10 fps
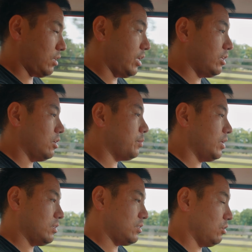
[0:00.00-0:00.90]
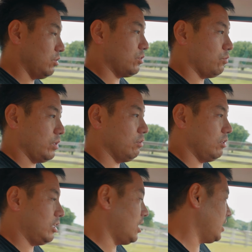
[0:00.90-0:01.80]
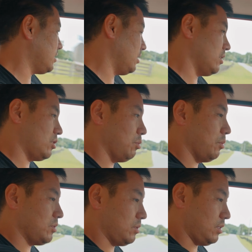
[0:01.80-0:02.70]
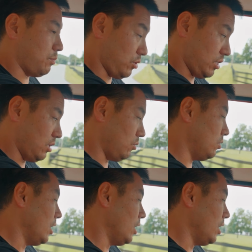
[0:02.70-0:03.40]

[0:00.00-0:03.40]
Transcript: cleaned up, and it still looks really nice, and it's super presentable.